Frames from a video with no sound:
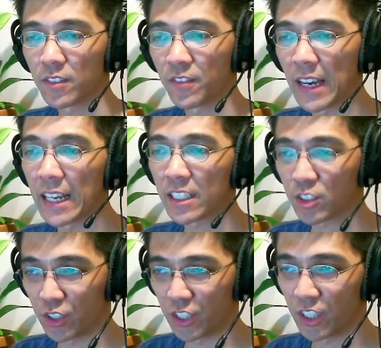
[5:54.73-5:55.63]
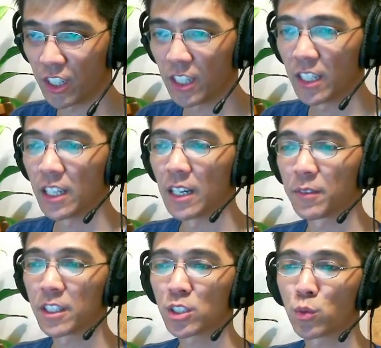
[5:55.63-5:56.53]
faster, I'm
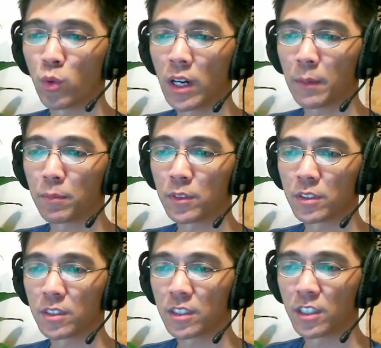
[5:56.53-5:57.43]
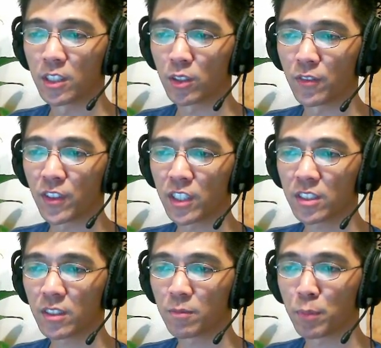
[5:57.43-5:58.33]
gonna swap the
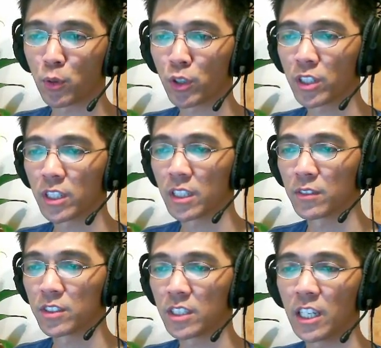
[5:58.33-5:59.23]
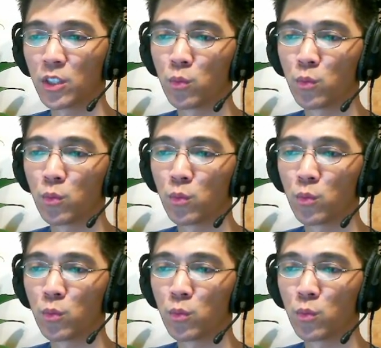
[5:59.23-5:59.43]
first portion of stage